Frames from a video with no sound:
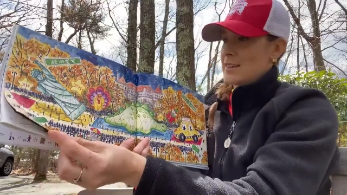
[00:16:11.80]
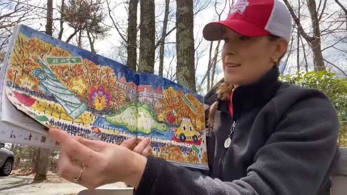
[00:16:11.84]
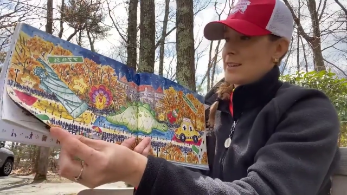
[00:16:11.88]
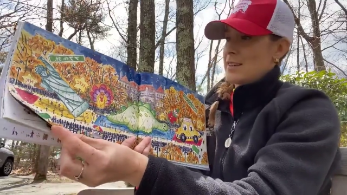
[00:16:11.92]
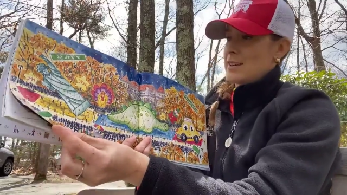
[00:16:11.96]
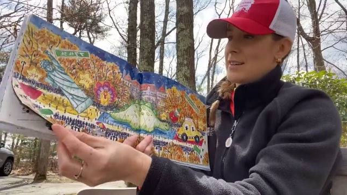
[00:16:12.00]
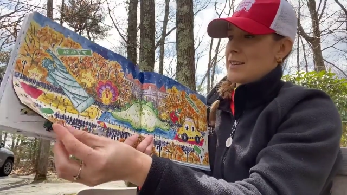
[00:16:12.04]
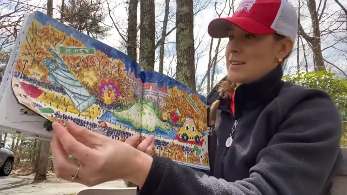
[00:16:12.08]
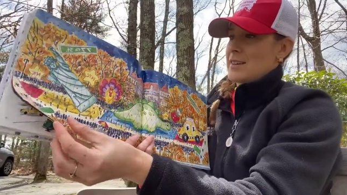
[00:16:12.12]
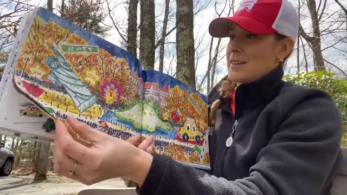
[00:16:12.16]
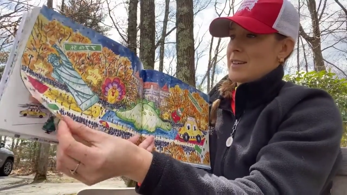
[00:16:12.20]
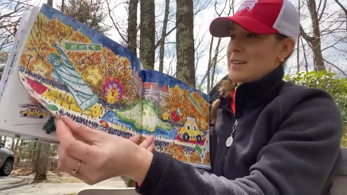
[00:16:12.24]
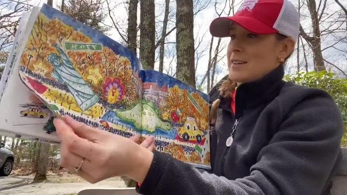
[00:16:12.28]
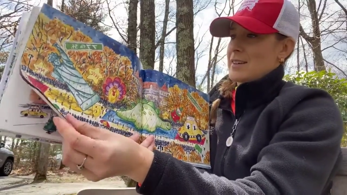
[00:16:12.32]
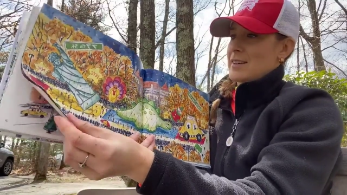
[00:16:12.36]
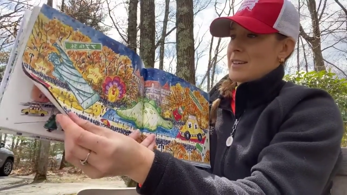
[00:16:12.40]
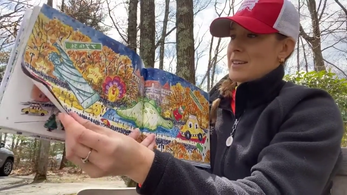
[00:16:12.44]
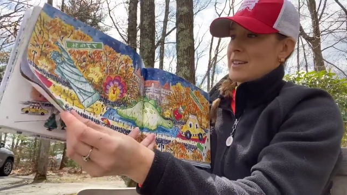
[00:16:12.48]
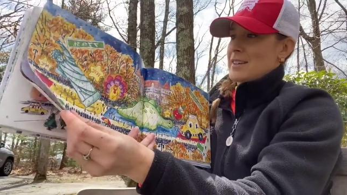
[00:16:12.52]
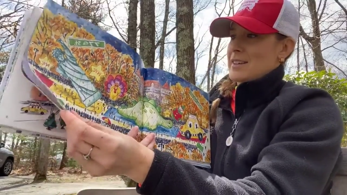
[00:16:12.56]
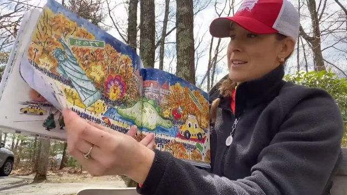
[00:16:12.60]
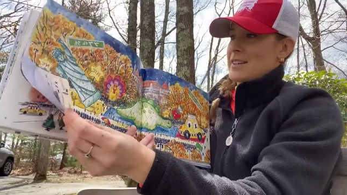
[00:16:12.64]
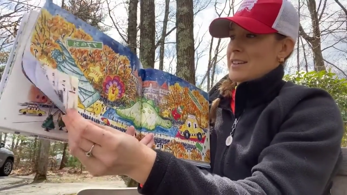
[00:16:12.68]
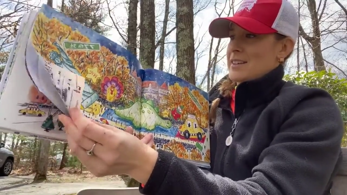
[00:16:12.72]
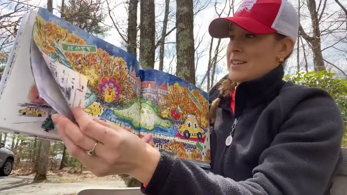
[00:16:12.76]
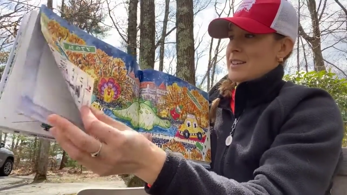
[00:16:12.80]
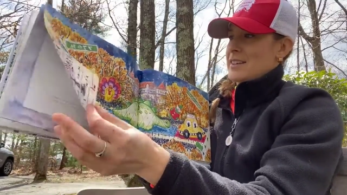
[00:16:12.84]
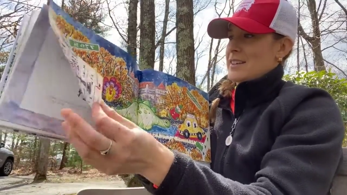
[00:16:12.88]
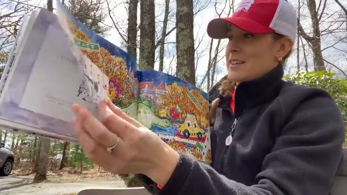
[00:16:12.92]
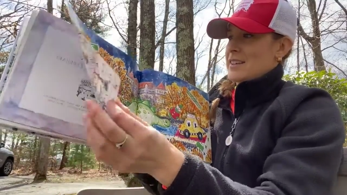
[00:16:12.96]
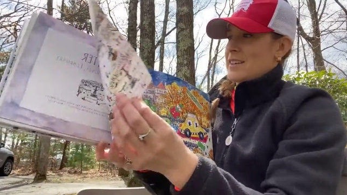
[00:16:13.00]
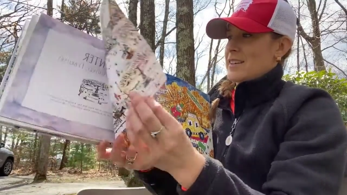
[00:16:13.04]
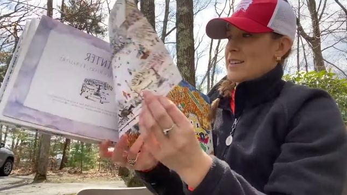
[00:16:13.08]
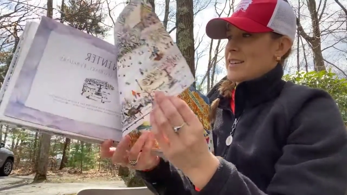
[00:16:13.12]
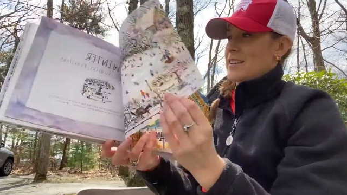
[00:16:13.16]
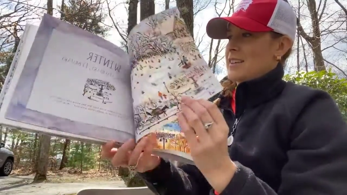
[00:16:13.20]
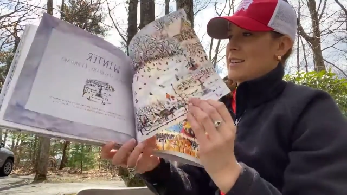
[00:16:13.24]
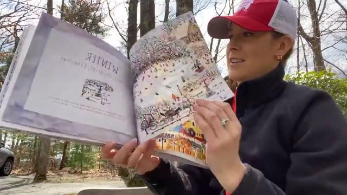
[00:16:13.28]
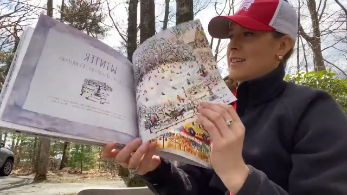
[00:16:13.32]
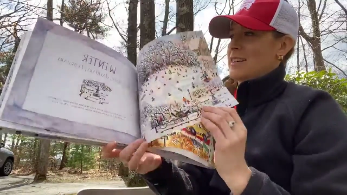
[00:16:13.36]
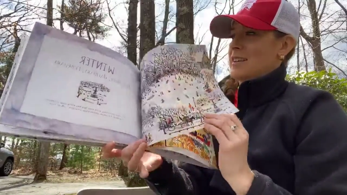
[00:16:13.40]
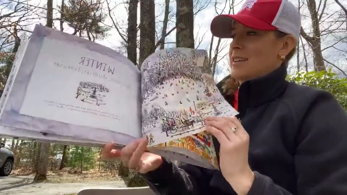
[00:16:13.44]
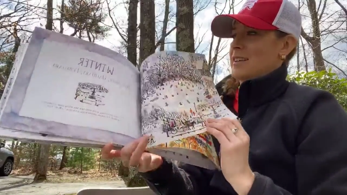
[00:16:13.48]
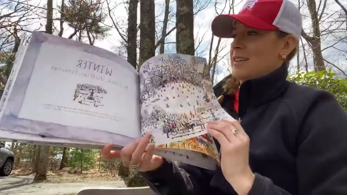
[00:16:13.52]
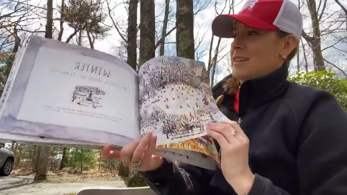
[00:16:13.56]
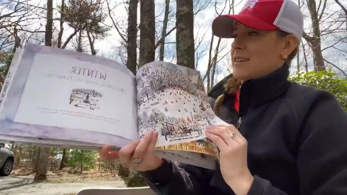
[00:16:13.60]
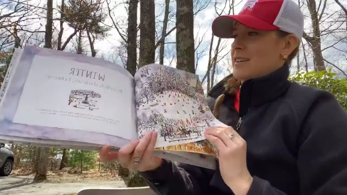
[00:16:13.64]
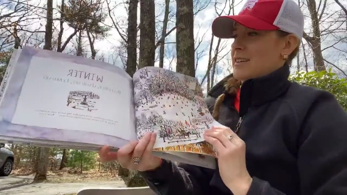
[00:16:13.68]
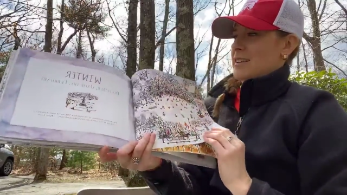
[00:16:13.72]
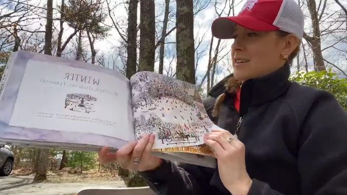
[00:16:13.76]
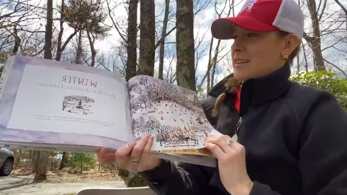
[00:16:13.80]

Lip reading: Nobody speaks.